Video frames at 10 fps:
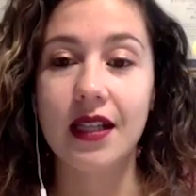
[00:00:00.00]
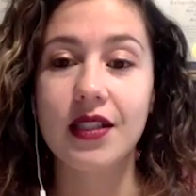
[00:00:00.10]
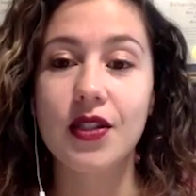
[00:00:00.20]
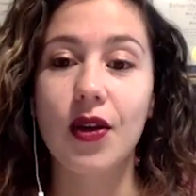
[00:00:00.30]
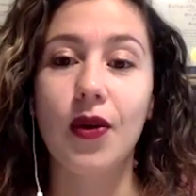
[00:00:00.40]

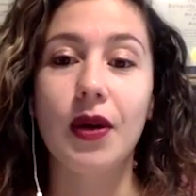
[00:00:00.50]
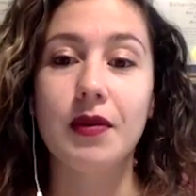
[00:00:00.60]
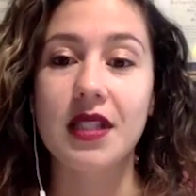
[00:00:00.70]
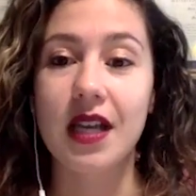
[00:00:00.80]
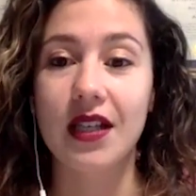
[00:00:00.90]
So it was
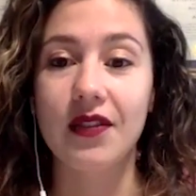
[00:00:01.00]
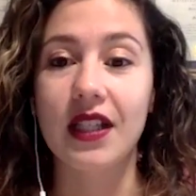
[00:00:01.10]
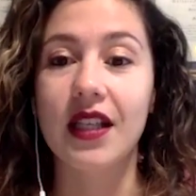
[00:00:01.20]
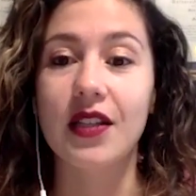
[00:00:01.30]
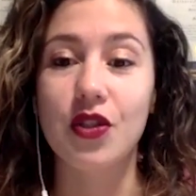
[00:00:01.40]
kind of like
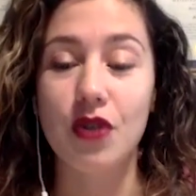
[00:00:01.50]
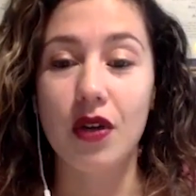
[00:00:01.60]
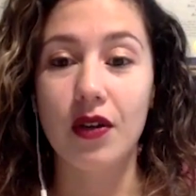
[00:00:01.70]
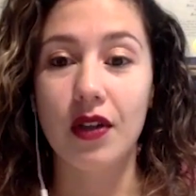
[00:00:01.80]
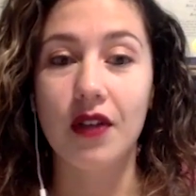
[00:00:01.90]
that
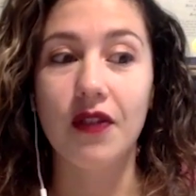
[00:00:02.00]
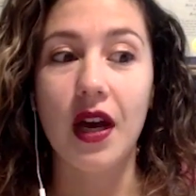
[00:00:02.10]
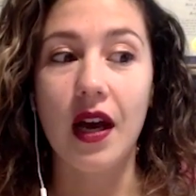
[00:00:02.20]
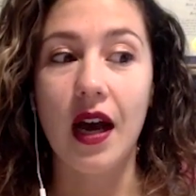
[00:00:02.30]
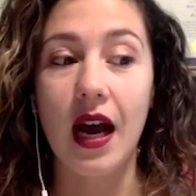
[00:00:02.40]
struggle of
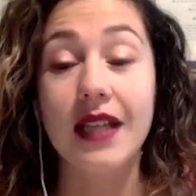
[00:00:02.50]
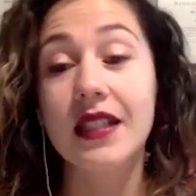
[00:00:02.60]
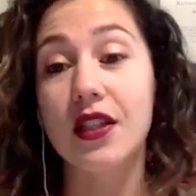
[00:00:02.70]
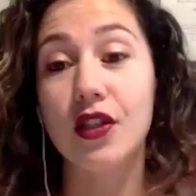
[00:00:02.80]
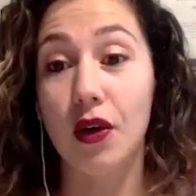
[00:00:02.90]
I
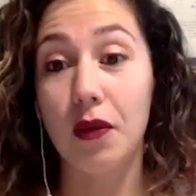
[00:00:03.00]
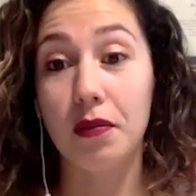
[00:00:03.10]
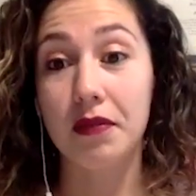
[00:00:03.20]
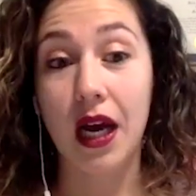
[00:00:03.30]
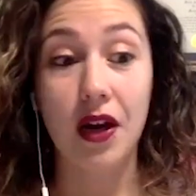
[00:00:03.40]
didn't know
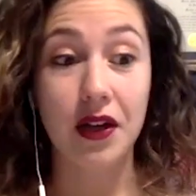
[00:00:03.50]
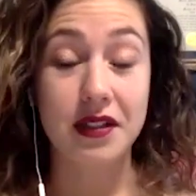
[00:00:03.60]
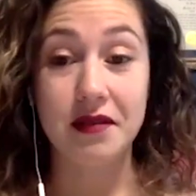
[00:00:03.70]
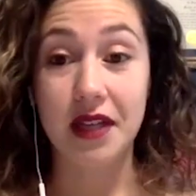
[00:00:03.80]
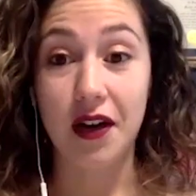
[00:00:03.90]
how to
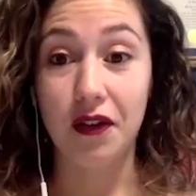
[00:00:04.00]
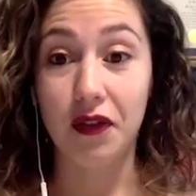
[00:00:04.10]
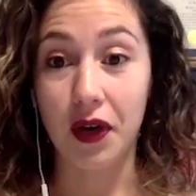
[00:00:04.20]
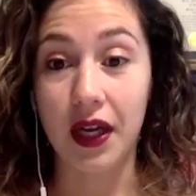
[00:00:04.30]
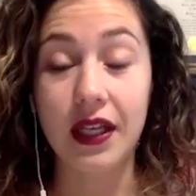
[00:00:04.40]
care
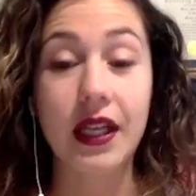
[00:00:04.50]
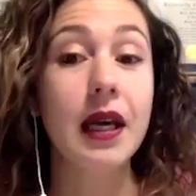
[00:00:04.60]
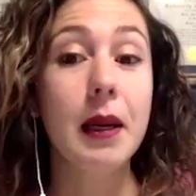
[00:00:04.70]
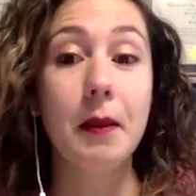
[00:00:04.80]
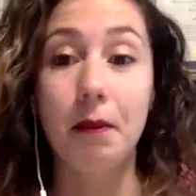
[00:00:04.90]
for it.
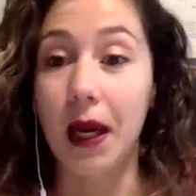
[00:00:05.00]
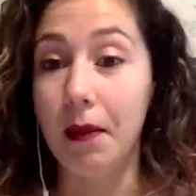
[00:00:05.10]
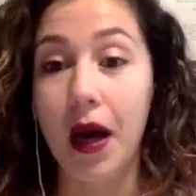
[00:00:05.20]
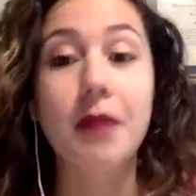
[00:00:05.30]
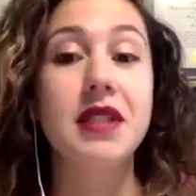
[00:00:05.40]
My
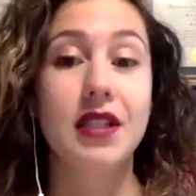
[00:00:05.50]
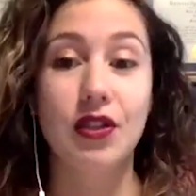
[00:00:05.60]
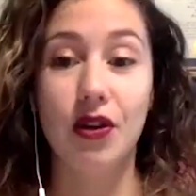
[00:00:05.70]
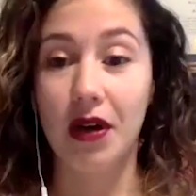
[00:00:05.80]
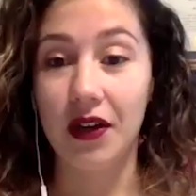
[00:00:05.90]
mom didn't
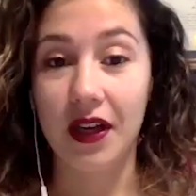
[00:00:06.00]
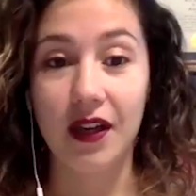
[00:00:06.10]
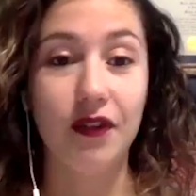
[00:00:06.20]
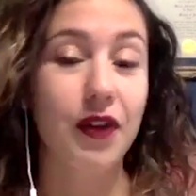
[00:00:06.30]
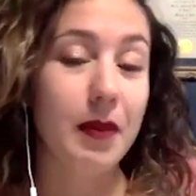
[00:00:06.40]
know how to care
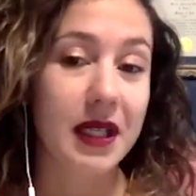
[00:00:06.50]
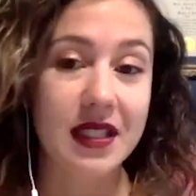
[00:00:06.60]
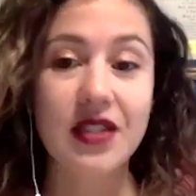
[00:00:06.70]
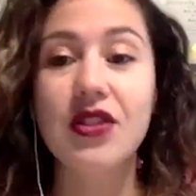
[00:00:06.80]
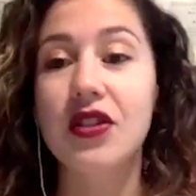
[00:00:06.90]
for it. My
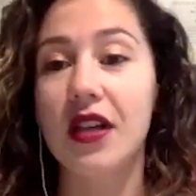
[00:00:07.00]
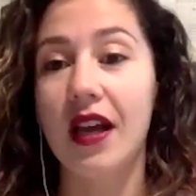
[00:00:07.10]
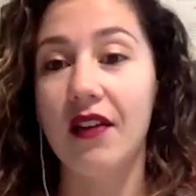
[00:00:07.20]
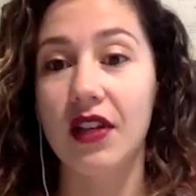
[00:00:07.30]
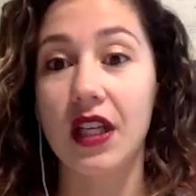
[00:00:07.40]
sister didn't
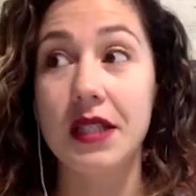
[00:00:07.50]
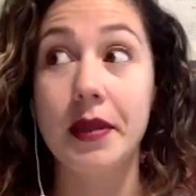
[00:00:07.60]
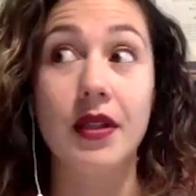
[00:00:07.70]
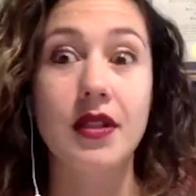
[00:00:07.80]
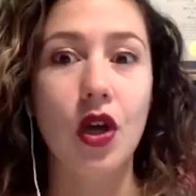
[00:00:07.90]
have any
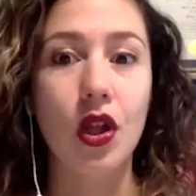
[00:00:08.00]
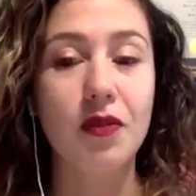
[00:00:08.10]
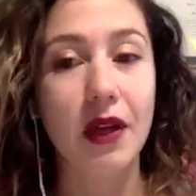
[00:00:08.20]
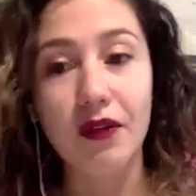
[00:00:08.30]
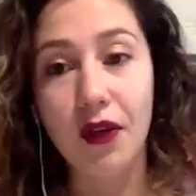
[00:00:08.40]
experience. All of
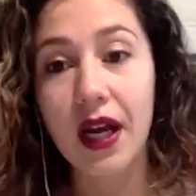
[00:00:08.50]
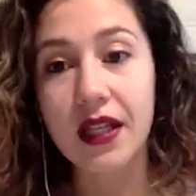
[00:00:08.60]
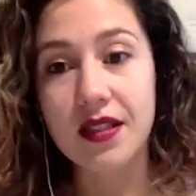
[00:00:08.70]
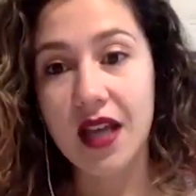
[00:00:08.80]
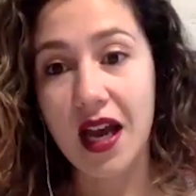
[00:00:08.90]
my
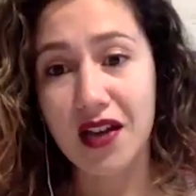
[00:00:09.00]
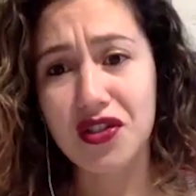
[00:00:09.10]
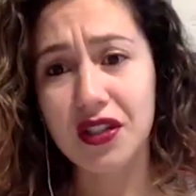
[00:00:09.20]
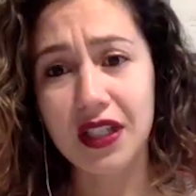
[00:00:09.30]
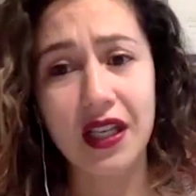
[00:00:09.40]
friends
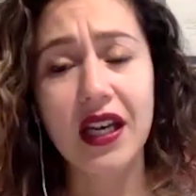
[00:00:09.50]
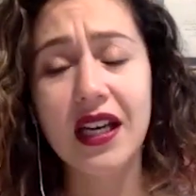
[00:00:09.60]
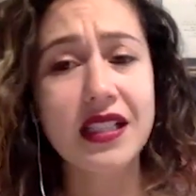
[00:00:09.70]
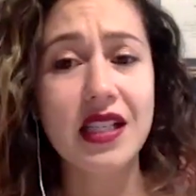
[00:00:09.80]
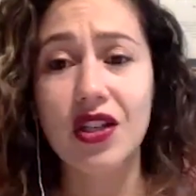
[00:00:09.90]
actually
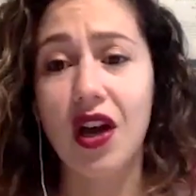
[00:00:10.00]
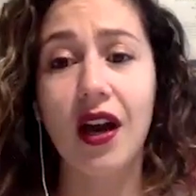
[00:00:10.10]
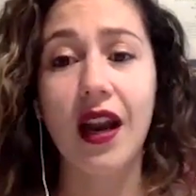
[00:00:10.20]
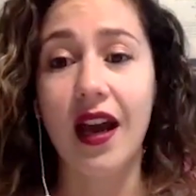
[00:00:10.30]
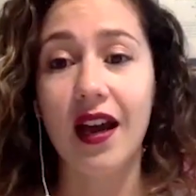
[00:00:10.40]
did not
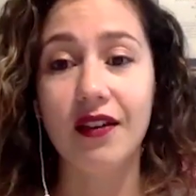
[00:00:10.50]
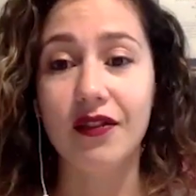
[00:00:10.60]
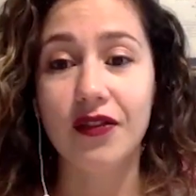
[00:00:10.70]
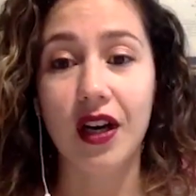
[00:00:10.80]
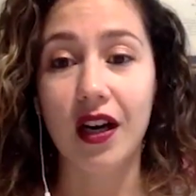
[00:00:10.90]
have
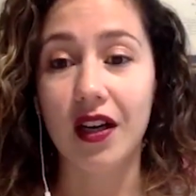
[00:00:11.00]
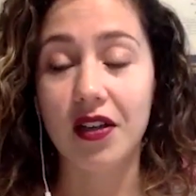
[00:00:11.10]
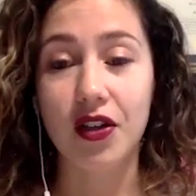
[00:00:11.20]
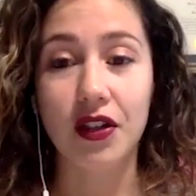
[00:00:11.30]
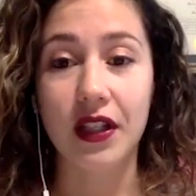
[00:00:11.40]

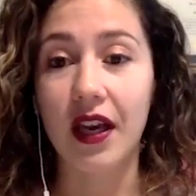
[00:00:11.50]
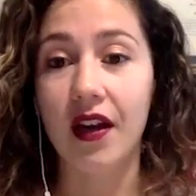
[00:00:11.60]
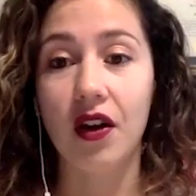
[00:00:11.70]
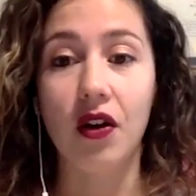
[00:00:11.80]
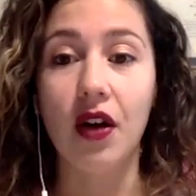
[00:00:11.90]
curly
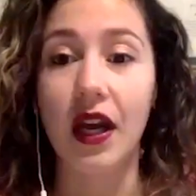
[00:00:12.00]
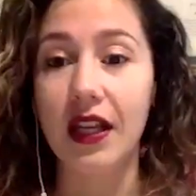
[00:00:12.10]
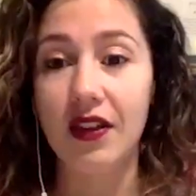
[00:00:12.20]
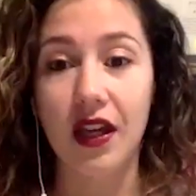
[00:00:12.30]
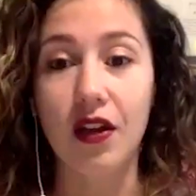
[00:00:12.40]
hair or
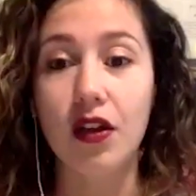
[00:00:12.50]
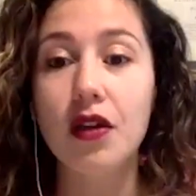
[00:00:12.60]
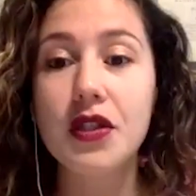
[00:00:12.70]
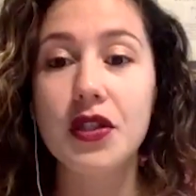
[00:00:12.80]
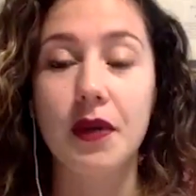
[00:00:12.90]
anything
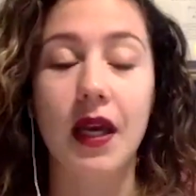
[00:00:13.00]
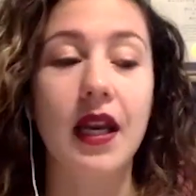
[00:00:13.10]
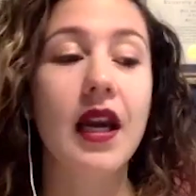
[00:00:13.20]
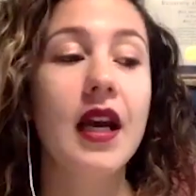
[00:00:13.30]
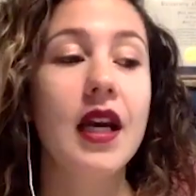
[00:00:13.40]
close to it.
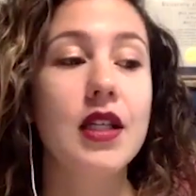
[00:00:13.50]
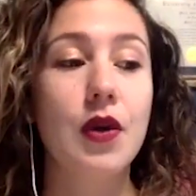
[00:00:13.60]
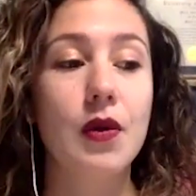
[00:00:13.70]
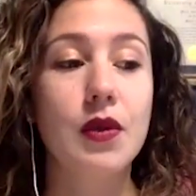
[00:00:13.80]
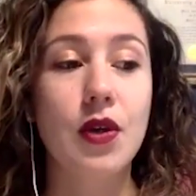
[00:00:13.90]
So
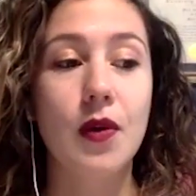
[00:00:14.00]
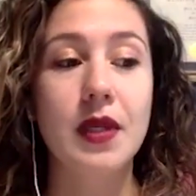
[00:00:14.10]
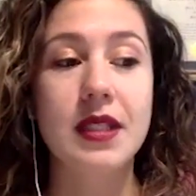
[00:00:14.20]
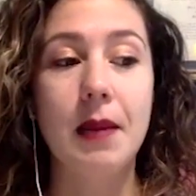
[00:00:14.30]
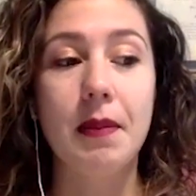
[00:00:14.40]
it was always
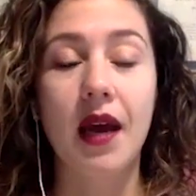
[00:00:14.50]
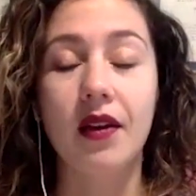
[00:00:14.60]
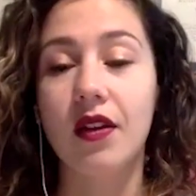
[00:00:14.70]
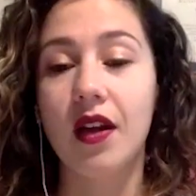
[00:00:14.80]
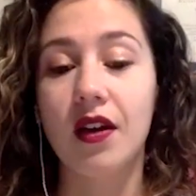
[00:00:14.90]
that
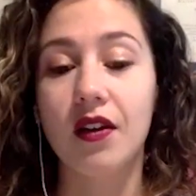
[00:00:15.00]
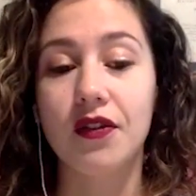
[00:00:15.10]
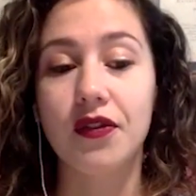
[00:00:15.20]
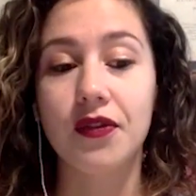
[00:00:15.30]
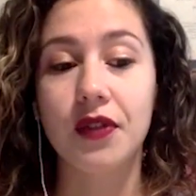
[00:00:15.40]
battle
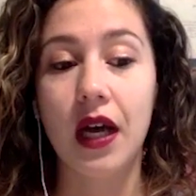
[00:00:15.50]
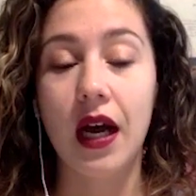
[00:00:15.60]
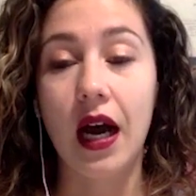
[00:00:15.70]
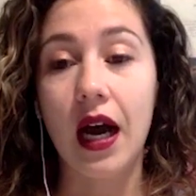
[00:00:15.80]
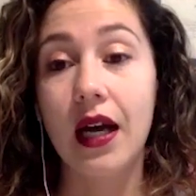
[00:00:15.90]
of
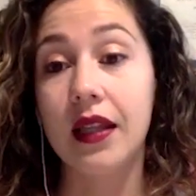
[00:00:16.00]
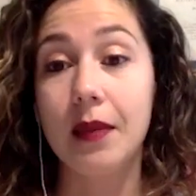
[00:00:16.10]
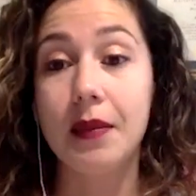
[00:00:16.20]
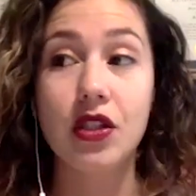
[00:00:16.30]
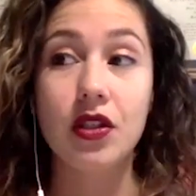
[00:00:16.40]
let me
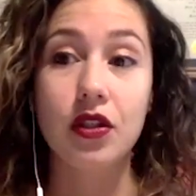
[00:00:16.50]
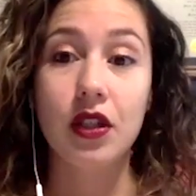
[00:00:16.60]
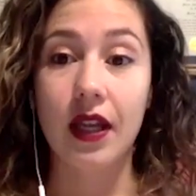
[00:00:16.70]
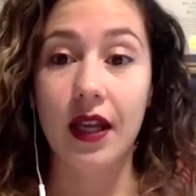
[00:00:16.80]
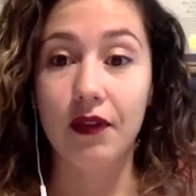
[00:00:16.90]
just look
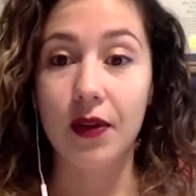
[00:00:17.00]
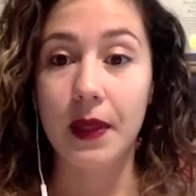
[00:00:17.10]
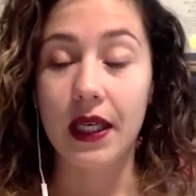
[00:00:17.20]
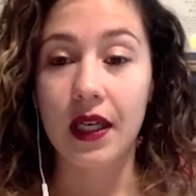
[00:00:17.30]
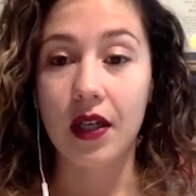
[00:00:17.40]
like
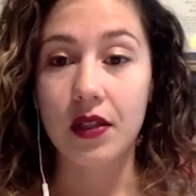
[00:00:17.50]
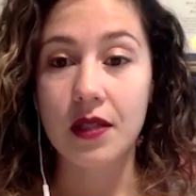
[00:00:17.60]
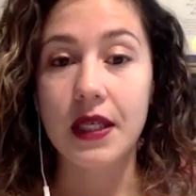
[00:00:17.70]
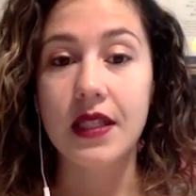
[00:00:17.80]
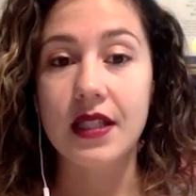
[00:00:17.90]
everybody else
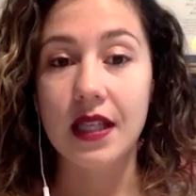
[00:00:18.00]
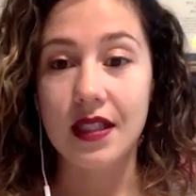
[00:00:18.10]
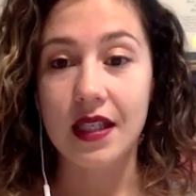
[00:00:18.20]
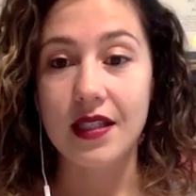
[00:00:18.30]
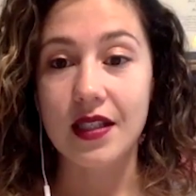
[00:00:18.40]
because that's
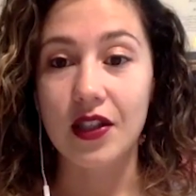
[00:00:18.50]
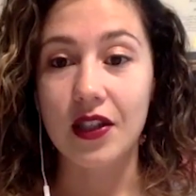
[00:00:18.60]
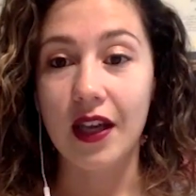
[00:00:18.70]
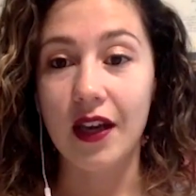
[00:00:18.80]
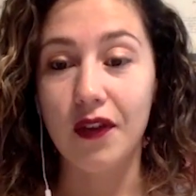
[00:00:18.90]
easier to
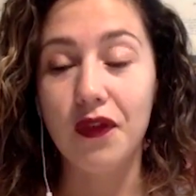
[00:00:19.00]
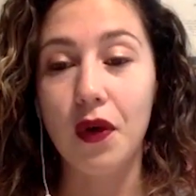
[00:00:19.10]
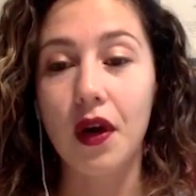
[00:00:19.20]
care for.